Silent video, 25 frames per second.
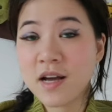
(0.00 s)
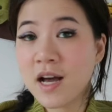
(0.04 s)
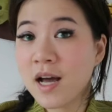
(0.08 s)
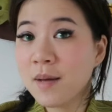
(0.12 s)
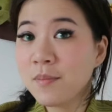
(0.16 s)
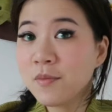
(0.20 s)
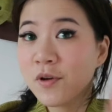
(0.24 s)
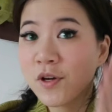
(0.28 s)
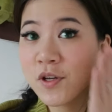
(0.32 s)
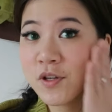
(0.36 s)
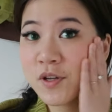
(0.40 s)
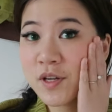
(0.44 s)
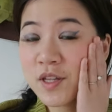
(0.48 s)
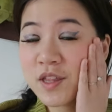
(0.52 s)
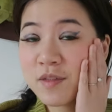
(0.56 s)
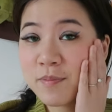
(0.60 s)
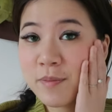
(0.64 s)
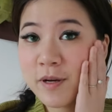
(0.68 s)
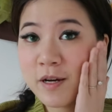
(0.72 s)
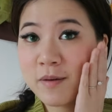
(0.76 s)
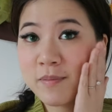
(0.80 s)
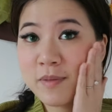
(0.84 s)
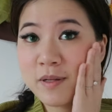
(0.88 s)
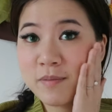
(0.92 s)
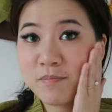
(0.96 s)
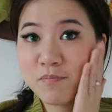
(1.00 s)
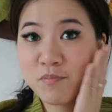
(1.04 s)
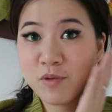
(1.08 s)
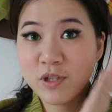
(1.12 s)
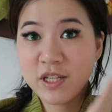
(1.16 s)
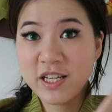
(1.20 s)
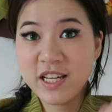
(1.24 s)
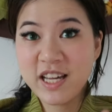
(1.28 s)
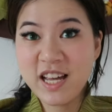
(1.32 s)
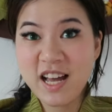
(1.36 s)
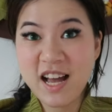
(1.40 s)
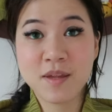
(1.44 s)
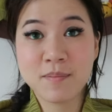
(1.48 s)
I'm going to experiment
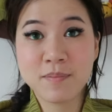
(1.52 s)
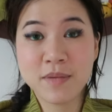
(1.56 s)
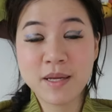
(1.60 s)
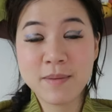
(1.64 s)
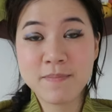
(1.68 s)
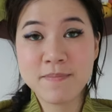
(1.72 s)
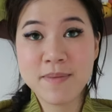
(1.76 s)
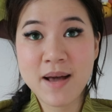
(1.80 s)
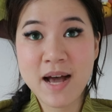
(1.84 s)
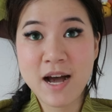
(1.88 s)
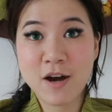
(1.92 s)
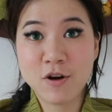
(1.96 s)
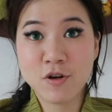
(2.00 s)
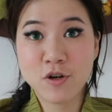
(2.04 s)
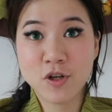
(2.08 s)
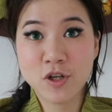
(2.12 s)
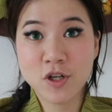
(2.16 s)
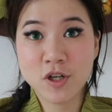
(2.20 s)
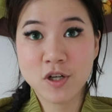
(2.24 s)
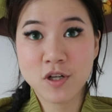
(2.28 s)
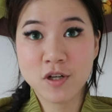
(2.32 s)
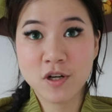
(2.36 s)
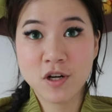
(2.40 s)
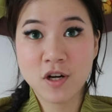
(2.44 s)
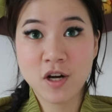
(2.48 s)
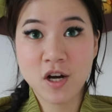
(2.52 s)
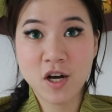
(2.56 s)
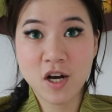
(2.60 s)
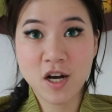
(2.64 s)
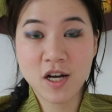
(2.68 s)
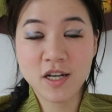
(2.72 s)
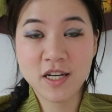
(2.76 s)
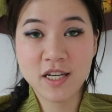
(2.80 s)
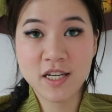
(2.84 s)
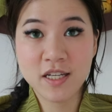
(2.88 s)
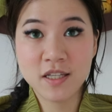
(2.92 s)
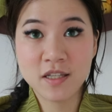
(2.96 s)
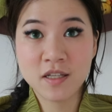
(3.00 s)
putting something powder
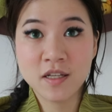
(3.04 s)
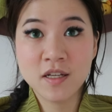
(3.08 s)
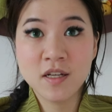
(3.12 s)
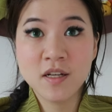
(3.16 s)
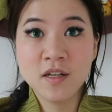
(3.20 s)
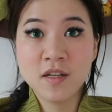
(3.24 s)
on it.